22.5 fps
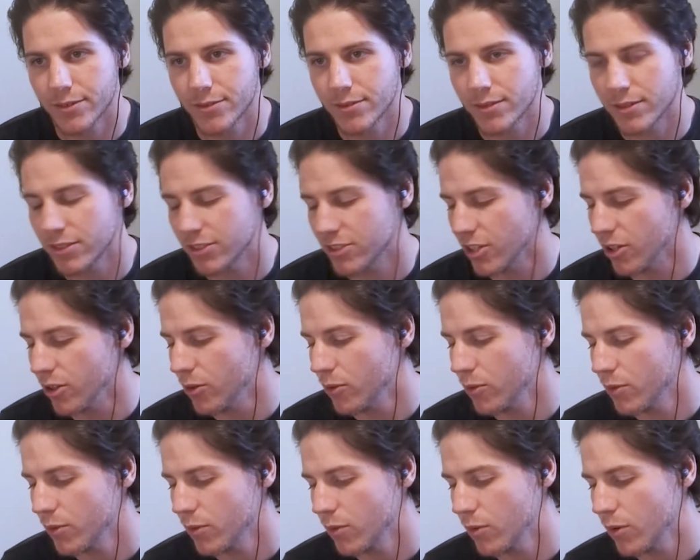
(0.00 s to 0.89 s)

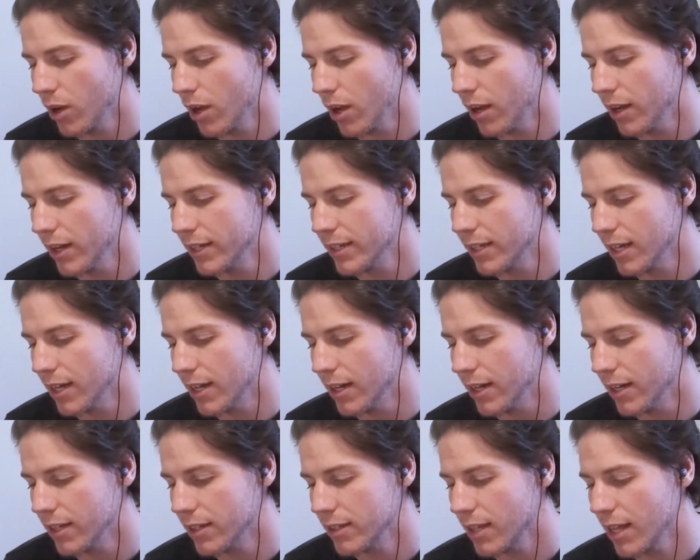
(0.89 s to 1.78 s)
So on
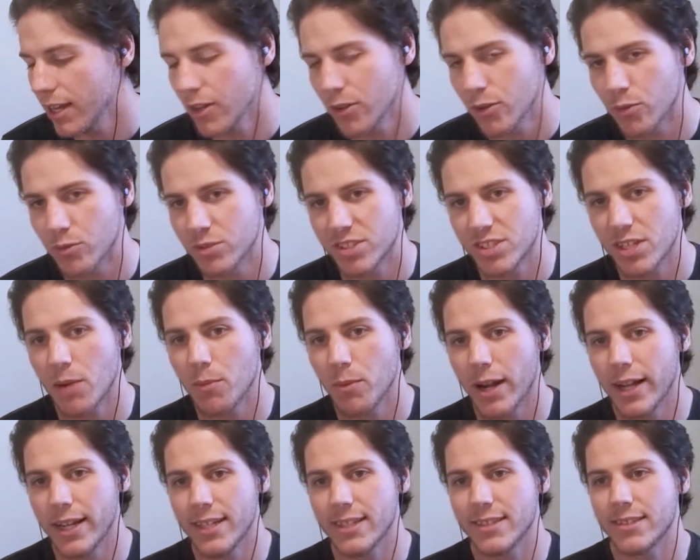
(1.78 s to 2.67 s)
a lot of the
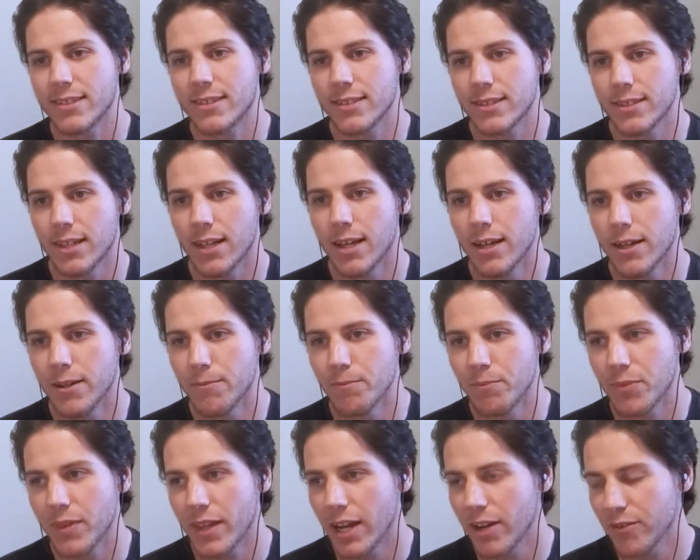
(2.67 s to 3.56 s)
subreddits
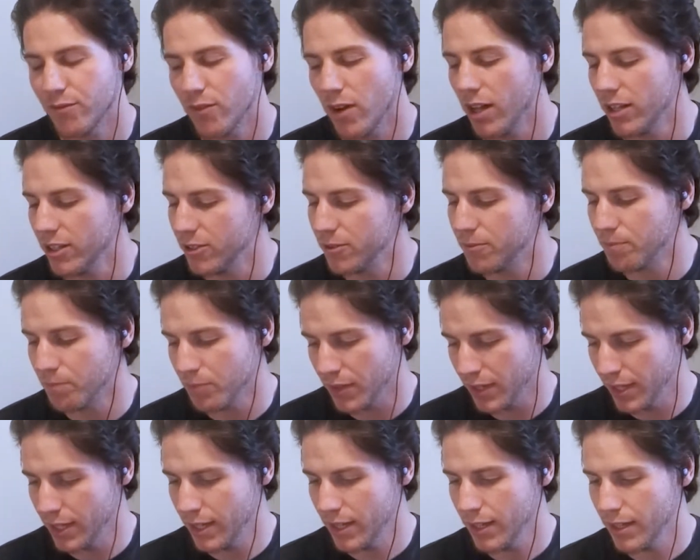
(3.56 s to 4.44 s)
that I follow,
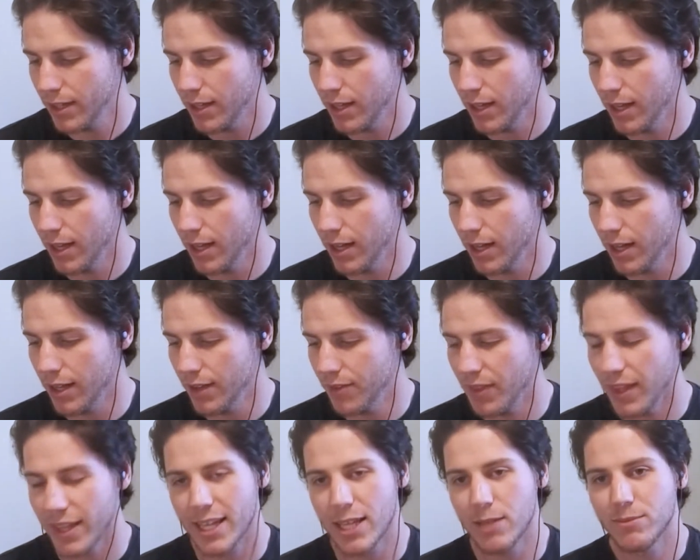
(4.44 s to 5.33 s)

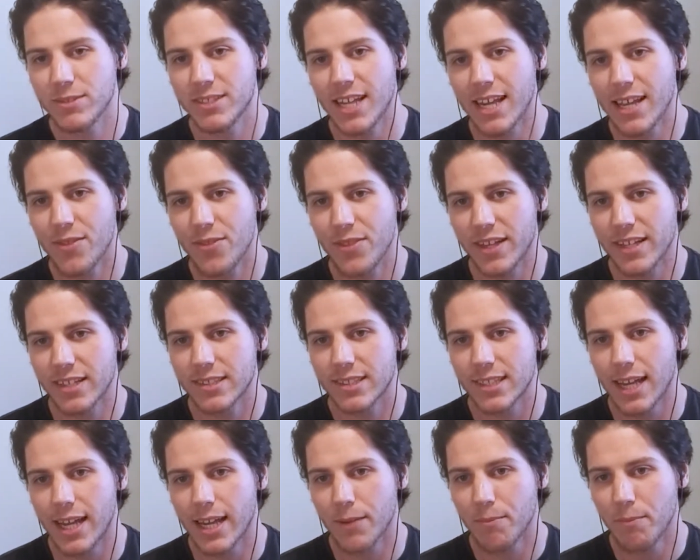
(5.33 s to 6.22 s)
they keep saying things
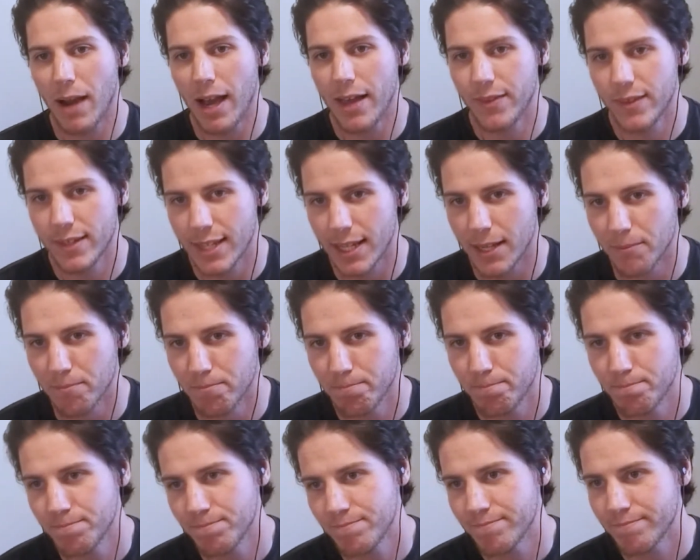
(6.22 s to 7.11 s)
like buy the dip,
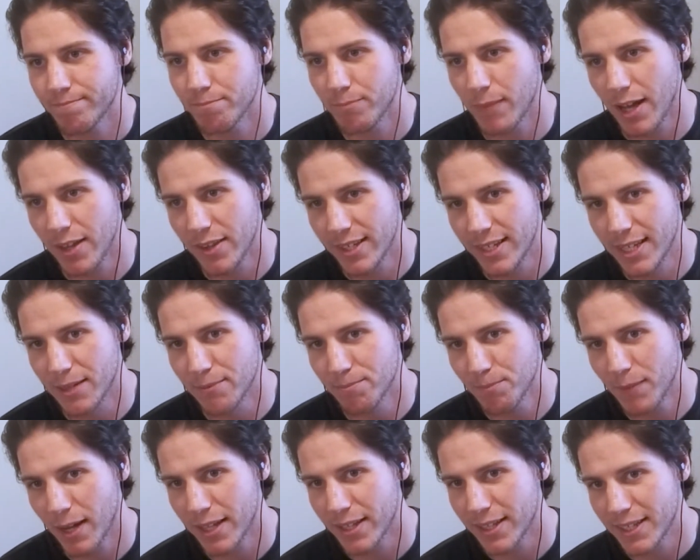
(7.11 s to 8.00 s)
buy the
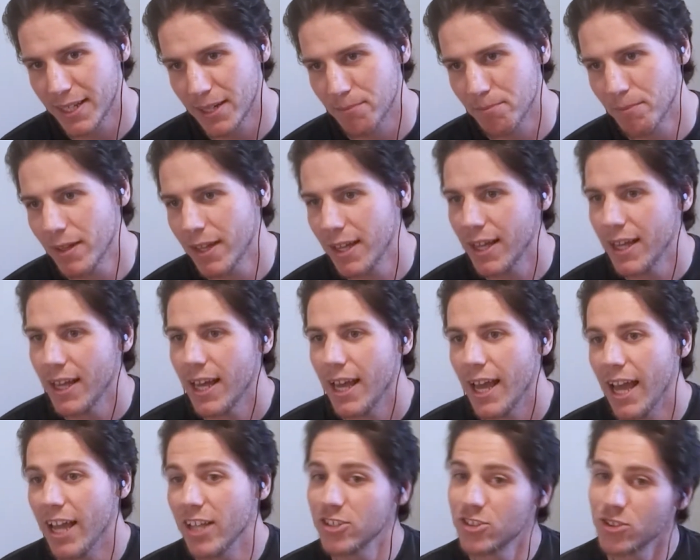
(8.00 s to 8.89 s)
dip, buy the dip.
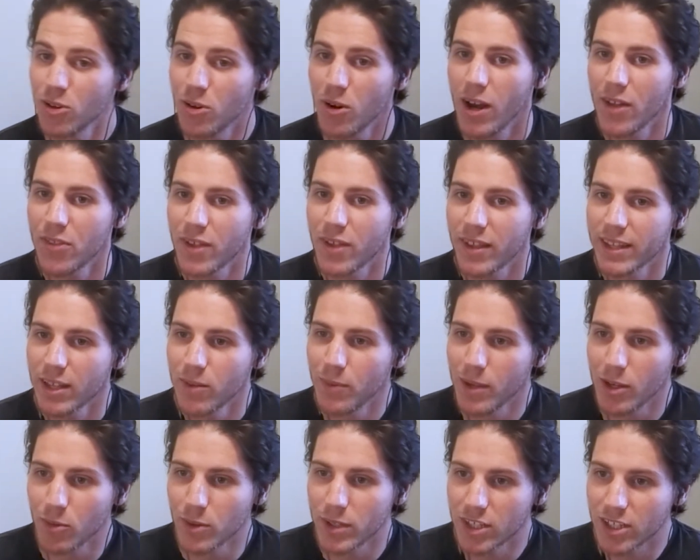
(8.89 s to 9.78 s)
And so I thought that'd
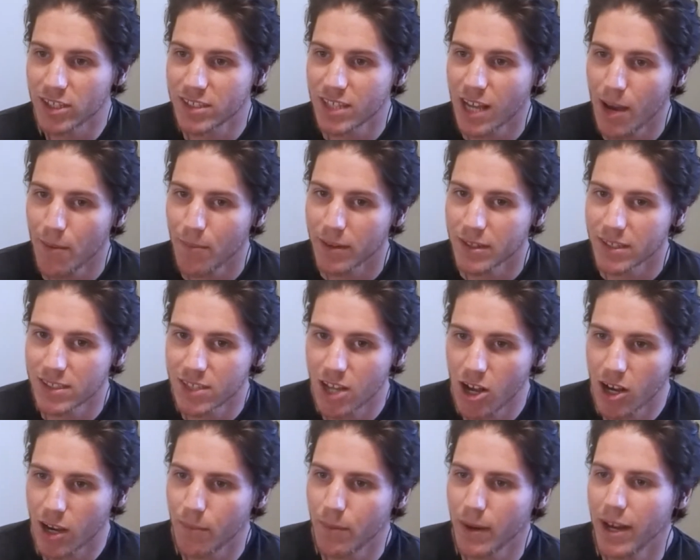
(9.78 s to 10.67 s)
be a really good topic to
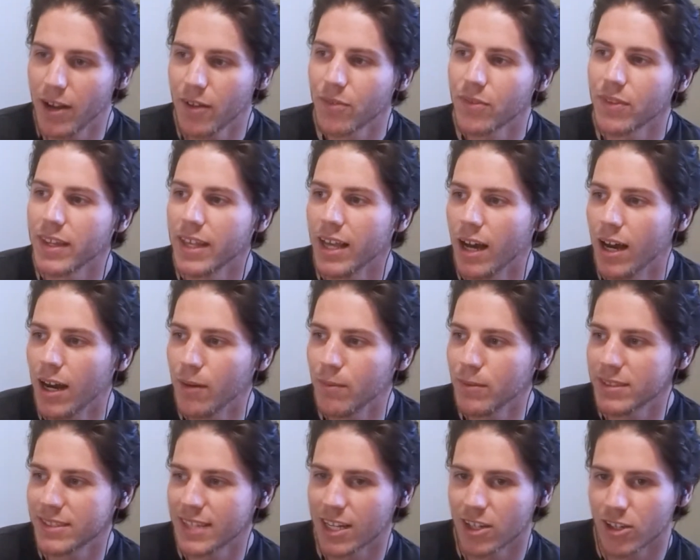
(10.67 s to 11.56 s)
talk about.
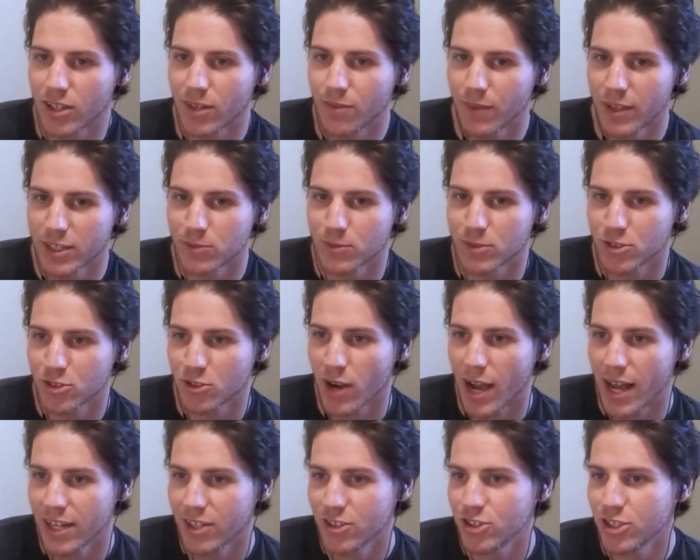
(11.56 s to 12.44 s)
Is that a good investment
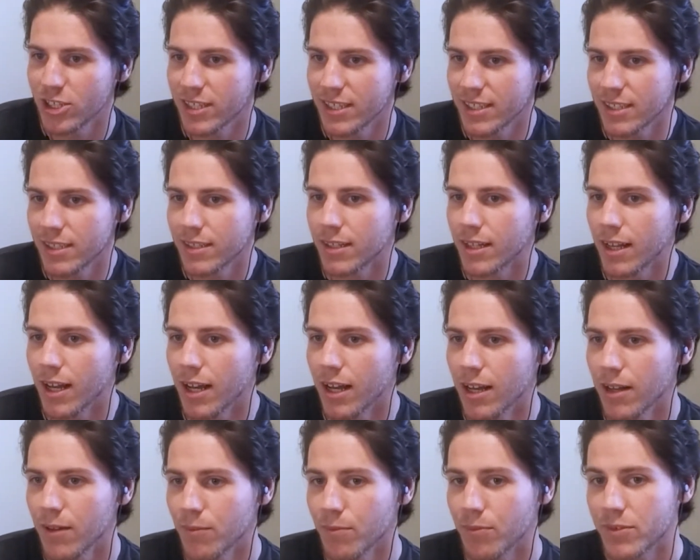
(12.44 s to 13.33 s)
strategy?
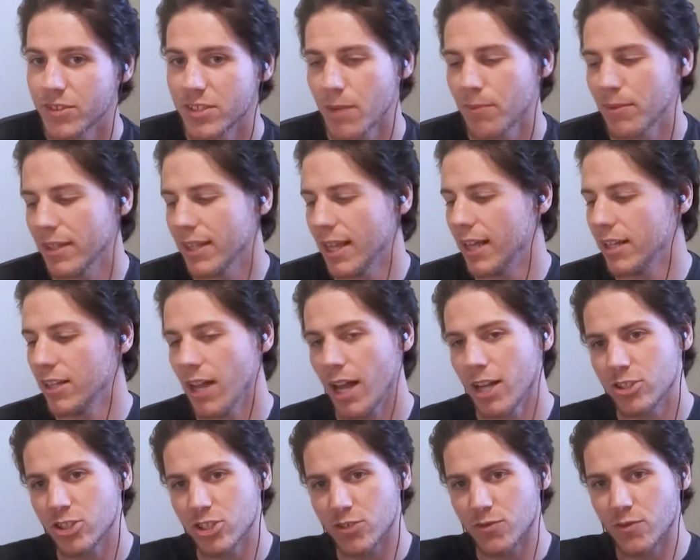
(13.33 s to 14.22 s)
Something that
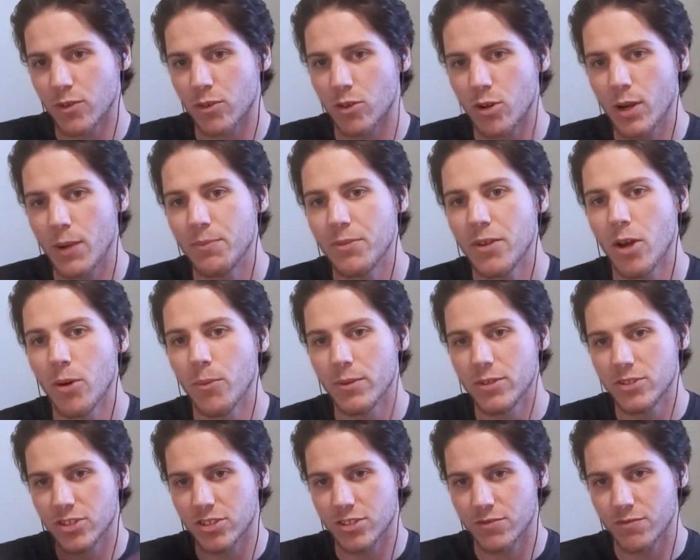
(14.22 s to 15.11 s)
not just for crypto,
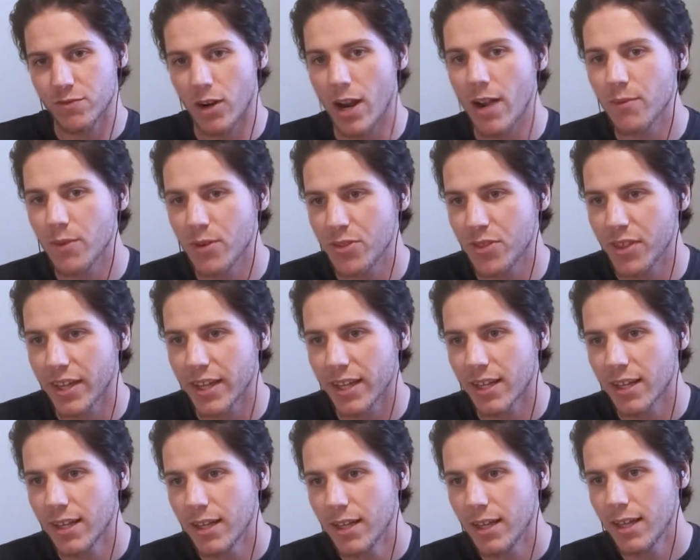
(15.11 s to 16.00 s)
but just for
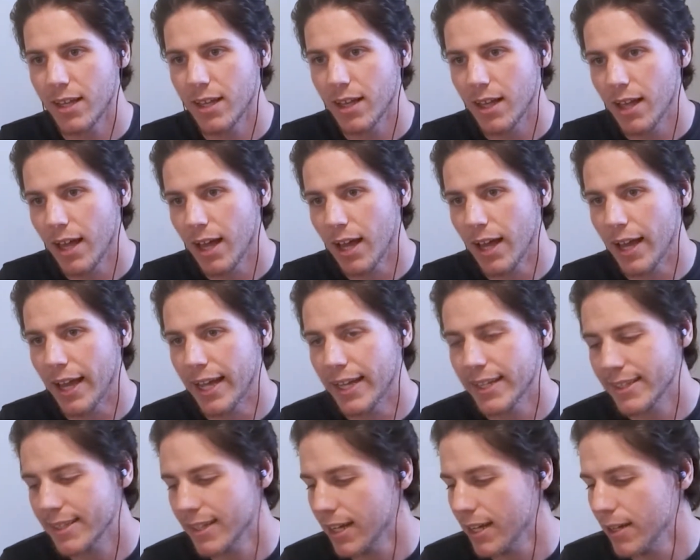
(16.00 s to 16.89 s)
everything.
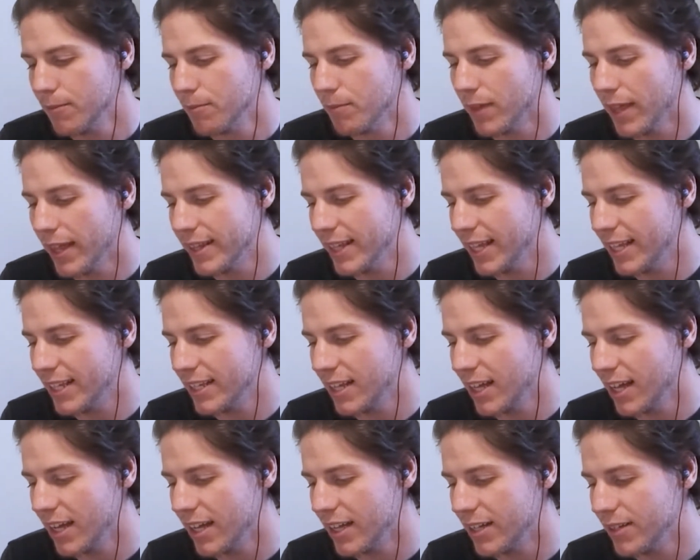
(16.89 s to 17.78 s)
And
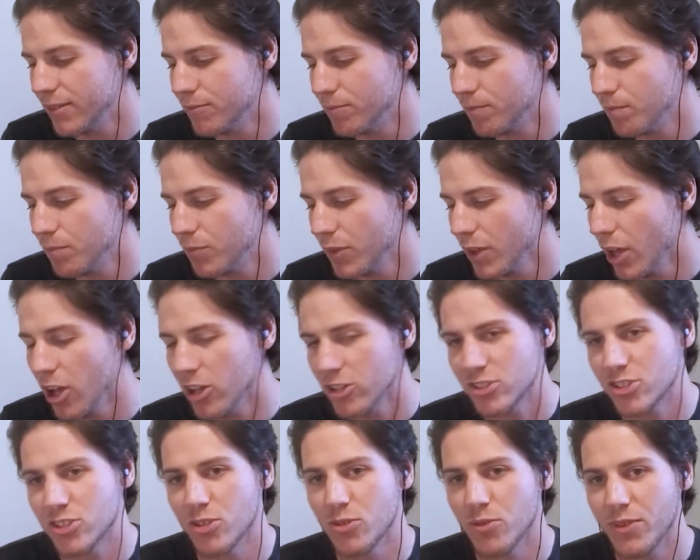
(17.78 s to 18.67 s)
then
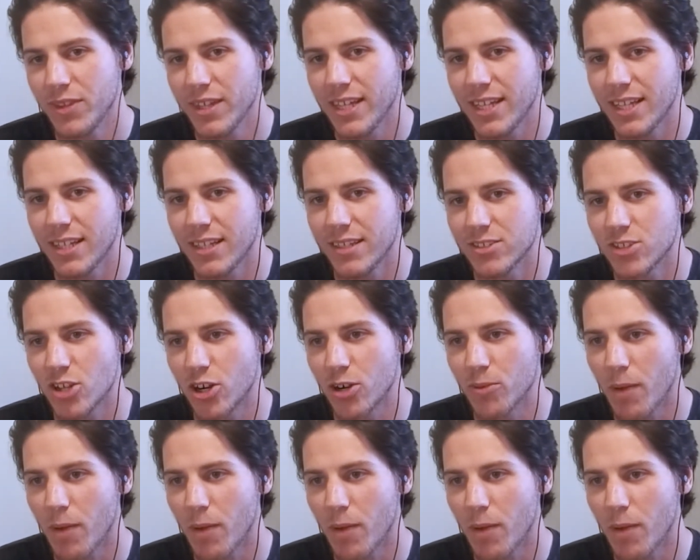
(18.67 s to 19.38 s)
also the term